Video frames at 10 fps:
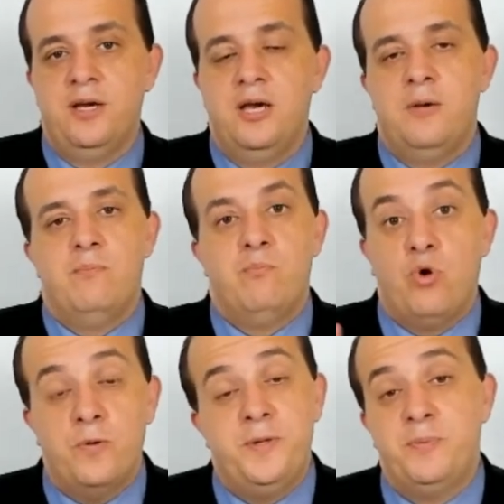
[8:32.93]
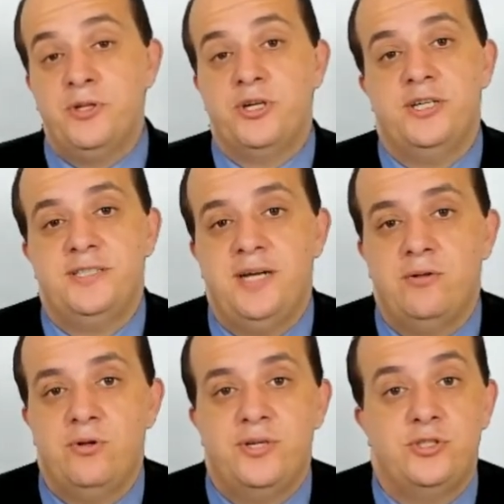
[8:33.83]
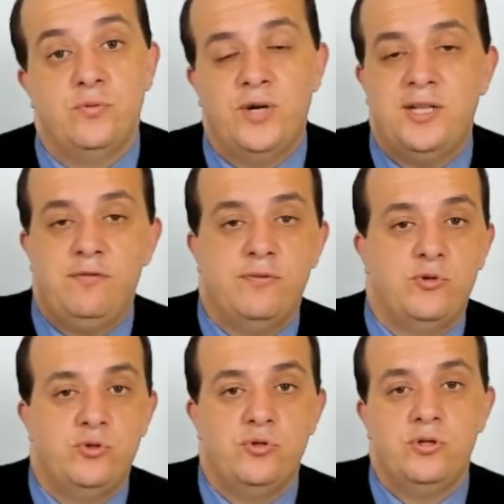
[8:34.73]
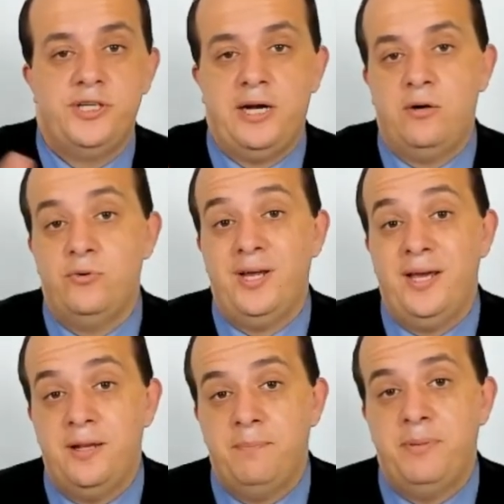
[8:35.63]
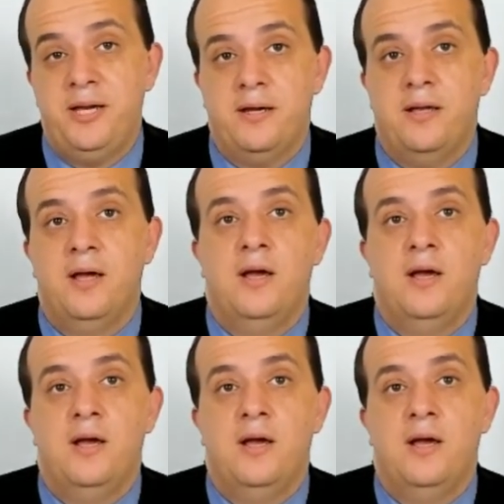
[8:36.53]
More people are going to download it directly from Google, Yahoo, and Bing.